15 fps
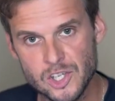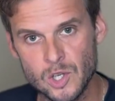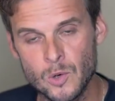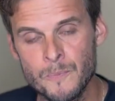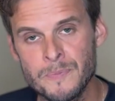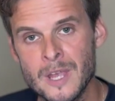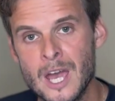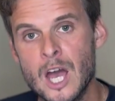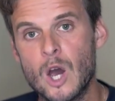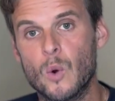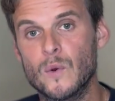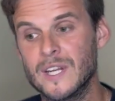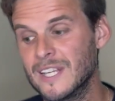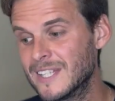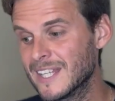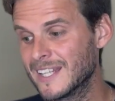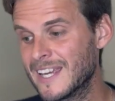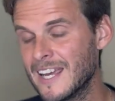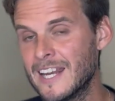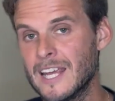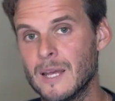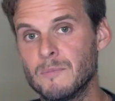you. We need to
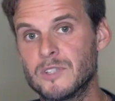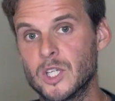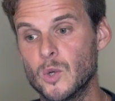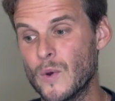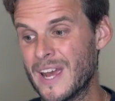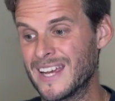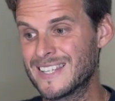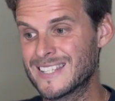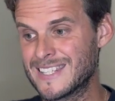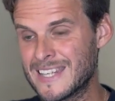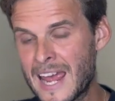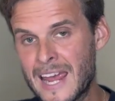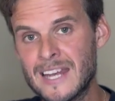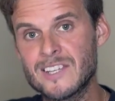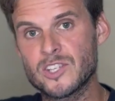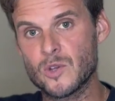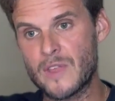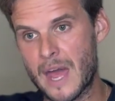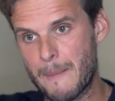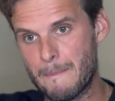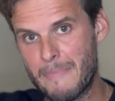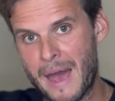get him to extend so
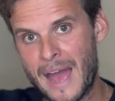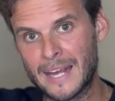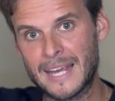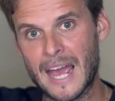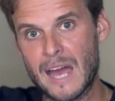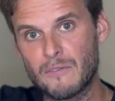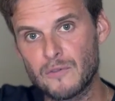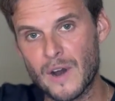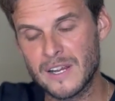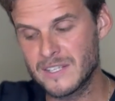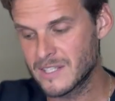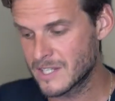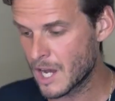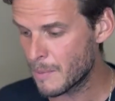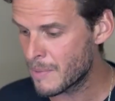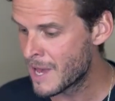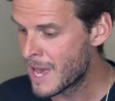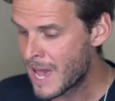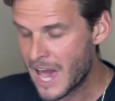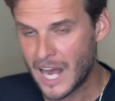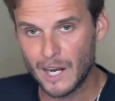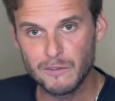that back half rises up.
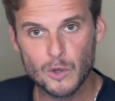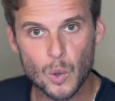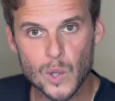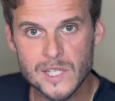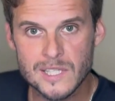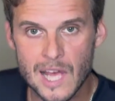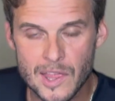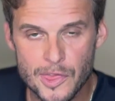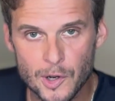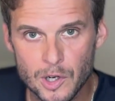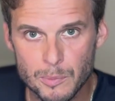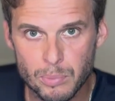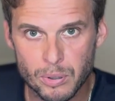And of course, that third